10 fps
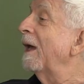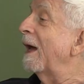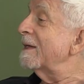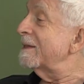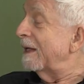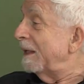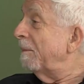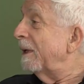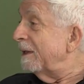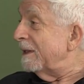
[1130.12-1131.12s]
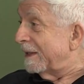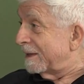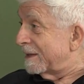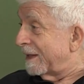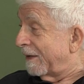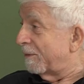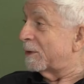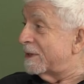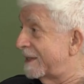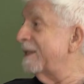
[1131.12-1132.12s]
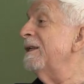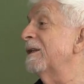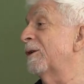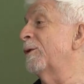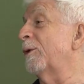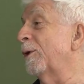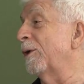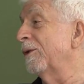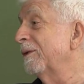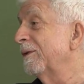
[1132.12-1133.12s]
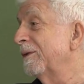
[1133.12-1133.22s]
Has anybody ever seen a chronon?